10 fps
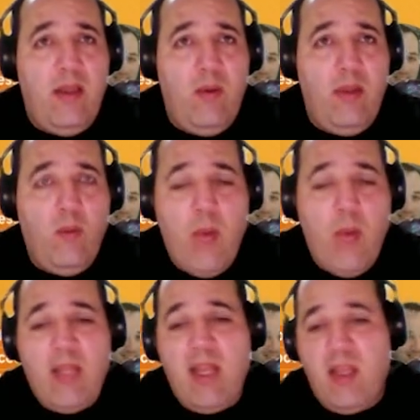
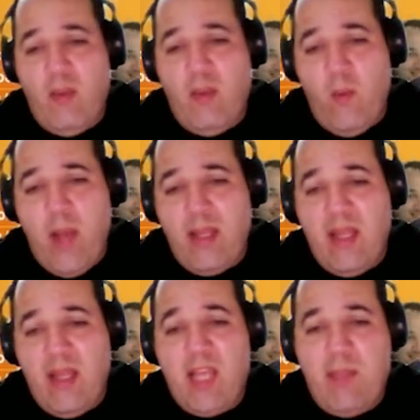what is
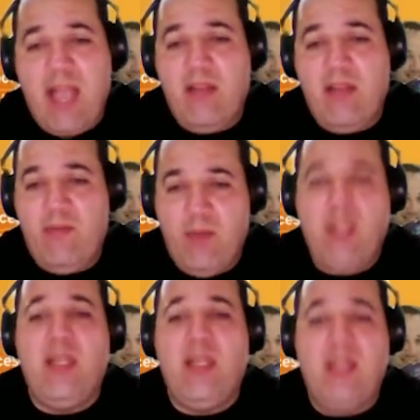expected for
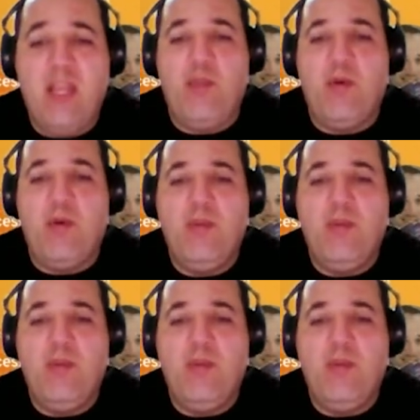this intangible